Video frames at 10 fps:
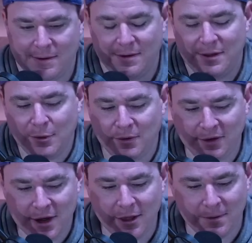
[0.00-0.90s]
there was
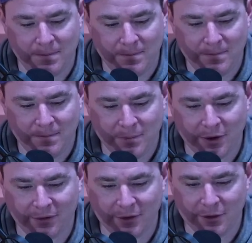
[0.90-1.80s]
another
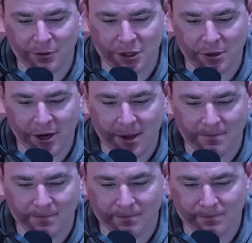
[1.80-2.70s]
person who showed up.
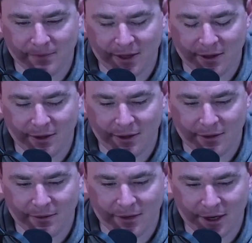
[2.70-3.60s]

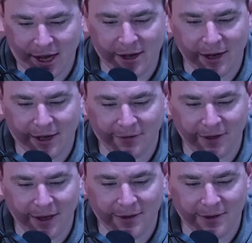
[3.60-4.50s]
Again, like I
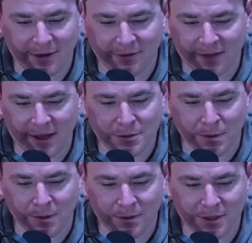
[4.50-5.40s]
said, their
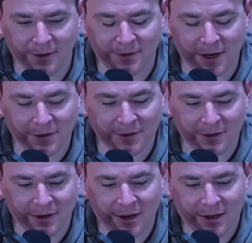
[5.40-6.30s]
schedule just doesn't
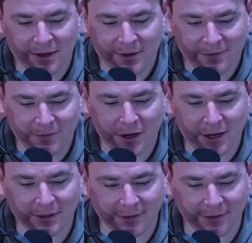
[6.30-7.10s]
fucking